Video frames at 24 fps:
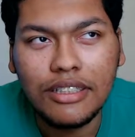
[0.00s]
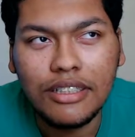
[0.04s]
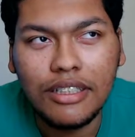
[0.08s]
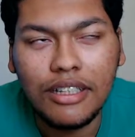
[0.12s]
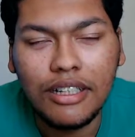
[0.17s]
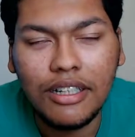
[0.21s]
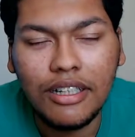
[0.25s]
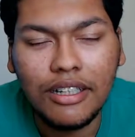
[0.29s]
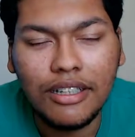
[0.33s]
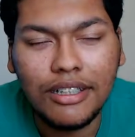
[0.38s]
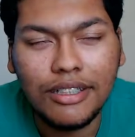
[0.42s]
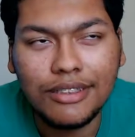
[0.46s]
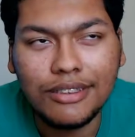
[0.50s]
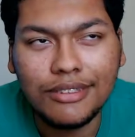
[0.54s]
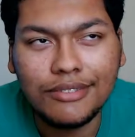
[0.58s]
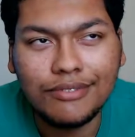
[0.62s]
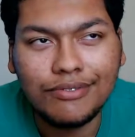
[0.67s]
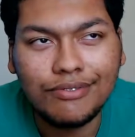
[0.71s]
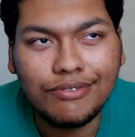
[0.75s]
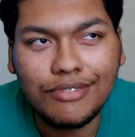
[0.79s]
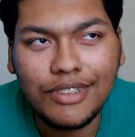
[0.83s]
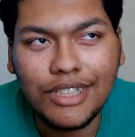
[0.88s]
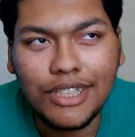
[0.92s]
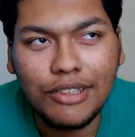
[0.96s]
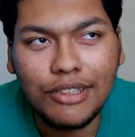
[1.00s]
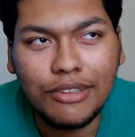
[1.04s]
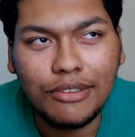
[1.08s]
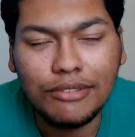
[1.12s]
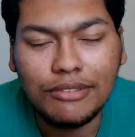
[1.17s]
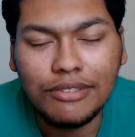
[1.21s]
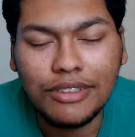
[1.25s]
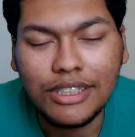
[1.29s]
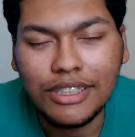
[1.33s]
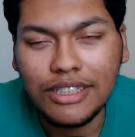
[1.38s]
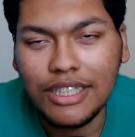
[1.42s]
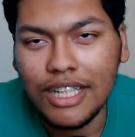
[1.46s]

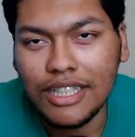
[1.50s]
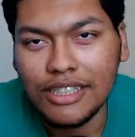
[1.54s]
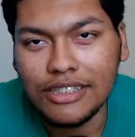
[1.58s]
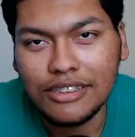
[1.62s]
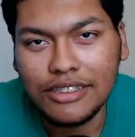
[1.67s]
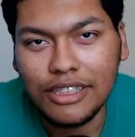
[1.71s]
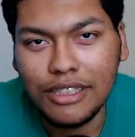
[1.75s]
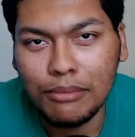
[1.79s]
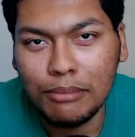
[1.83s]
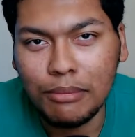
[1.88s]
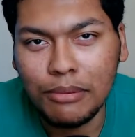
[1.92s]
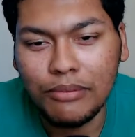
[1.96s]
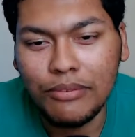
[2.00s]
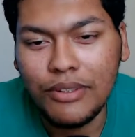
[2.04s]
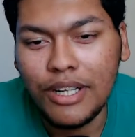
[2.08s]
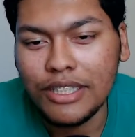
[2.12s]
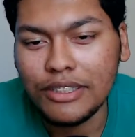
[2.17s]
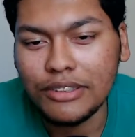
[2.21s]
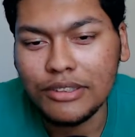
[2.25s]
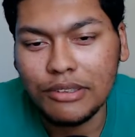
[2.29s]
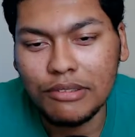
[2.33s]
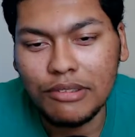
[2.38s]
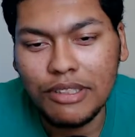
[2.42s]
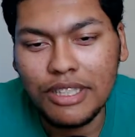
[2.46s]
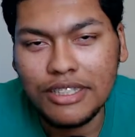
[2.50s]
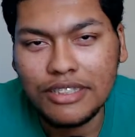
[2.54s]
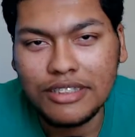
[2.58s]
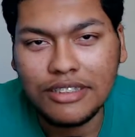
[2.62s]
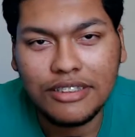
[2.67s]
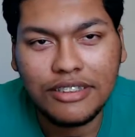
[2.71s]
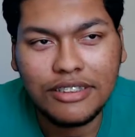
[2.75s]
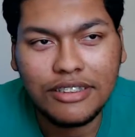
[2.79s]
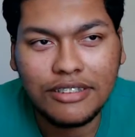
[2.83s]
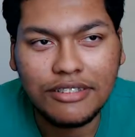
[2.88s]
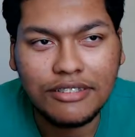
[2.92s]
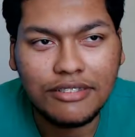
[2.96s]
There's a lot of stuff, professional
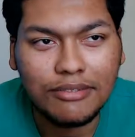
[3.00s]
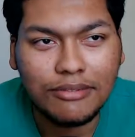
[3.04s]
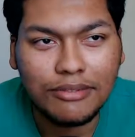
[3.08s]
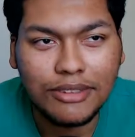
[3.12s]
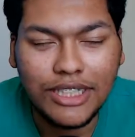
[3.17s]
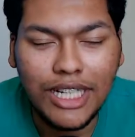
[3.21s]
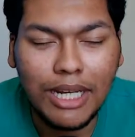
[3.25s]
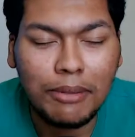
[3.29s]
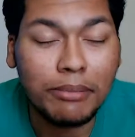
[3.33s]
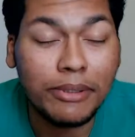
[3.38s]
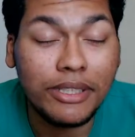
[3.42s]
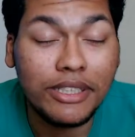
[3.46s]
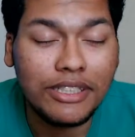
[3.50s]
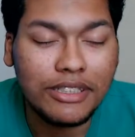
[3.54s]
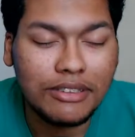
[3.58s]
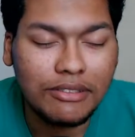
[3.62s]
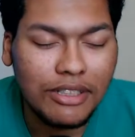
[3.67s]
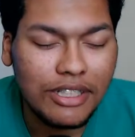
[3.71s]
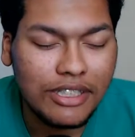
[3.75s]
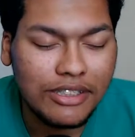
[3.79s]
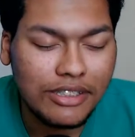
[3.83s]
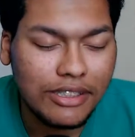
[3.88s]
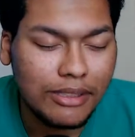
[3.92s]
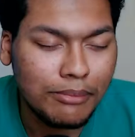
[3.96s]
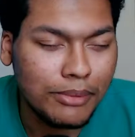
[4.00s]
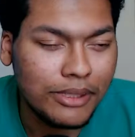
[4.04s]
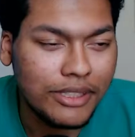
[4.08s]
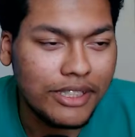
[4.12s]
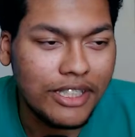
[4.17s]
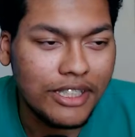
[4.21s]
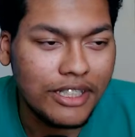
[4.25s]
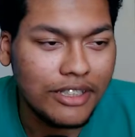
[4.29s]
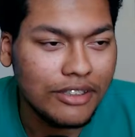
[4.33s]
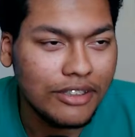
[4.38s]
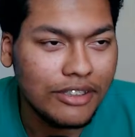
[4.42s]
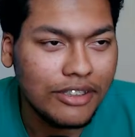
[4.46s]
wrestling, Japanese wrestling in
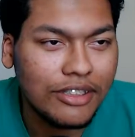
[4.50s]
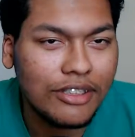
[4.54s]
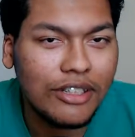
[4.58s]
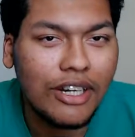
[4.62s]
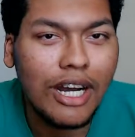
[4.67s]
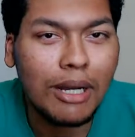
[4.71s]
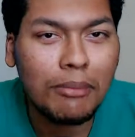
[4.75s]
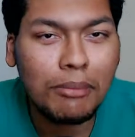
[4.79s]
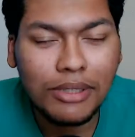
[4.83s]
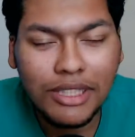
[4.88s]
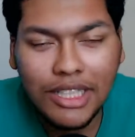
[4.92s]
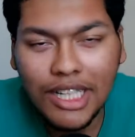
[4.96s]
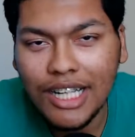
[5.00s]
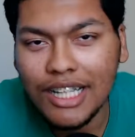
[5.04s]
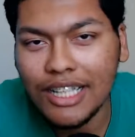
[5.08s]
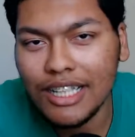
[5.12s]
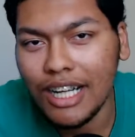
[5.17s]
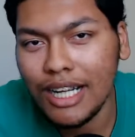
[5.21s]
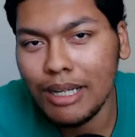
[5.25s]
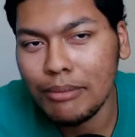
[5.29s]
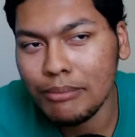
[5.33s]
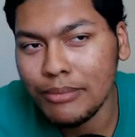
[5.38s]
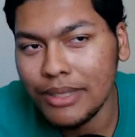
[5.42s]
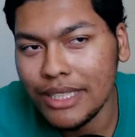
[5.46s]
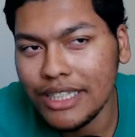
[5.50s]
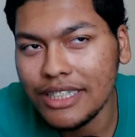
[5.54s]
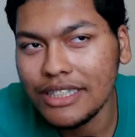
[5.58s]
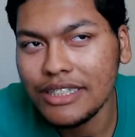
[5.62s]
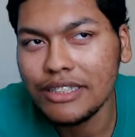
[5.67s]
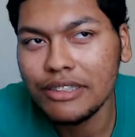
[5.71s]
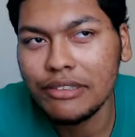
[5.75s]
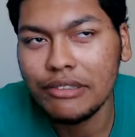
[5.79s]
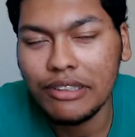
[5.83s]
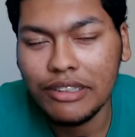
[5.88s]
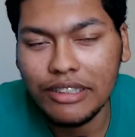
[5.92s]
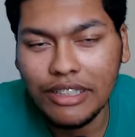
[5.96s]
particular. I'm
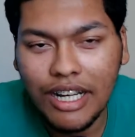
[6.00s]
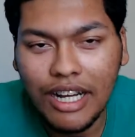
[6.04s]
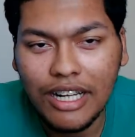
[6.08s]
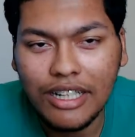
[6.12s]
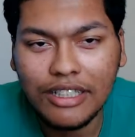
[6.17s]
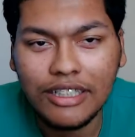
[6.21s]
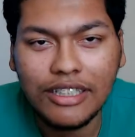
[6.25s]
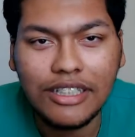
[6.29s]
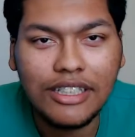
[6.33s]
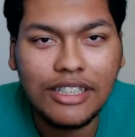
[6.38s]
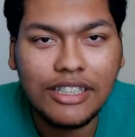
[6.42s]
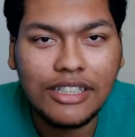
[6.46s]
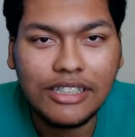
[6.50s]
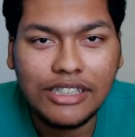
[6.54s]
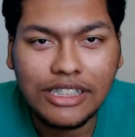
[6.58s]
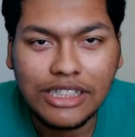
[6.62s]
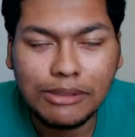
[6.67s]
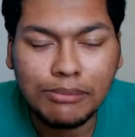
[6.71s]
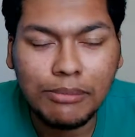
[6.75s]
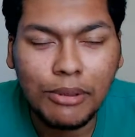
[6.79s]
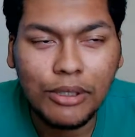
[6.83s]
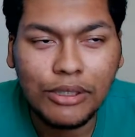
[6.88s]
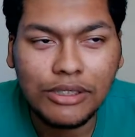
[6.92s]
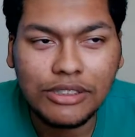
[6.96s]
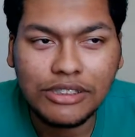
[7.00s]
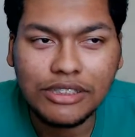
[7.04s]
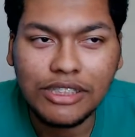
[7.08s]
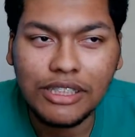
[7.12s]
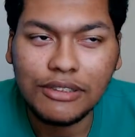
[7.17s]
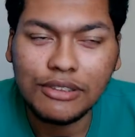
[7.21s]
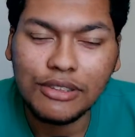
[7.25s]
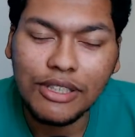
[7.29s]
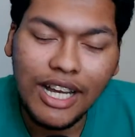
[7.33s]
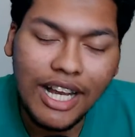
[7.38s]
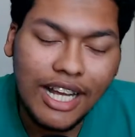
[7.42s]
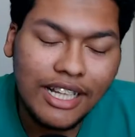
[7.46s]
into a lot of small stuff,
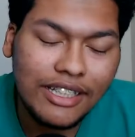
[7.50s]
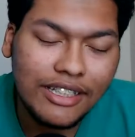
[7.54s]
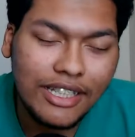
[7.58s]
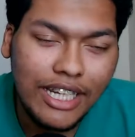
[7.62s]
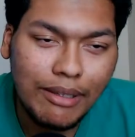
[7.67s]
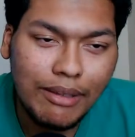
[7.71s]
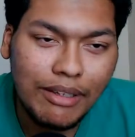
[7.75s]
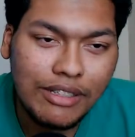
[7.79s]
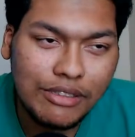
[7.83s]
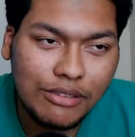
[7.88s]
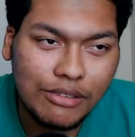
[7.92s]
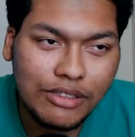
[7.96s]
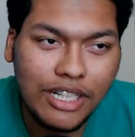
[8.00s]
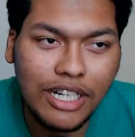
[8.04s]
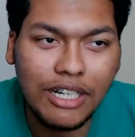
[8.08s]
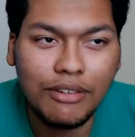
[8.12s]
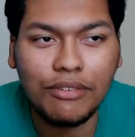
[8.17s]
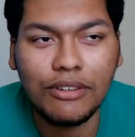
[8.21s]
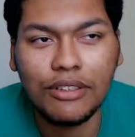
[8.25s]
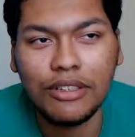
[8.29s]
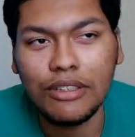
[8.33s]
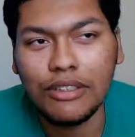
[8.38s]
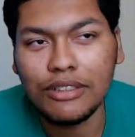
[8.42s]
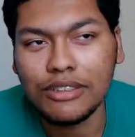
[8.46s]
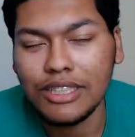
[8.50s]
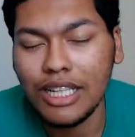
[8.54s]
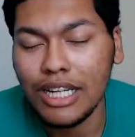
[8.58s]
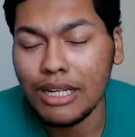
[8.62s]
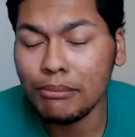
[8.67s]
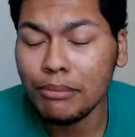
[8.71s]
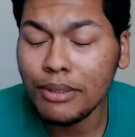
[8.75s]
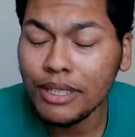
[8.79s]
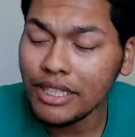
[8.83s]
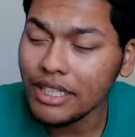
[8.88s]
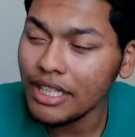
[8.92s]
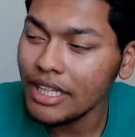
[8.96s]
so I had the name esoteric for a long
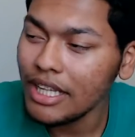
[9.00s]
time. But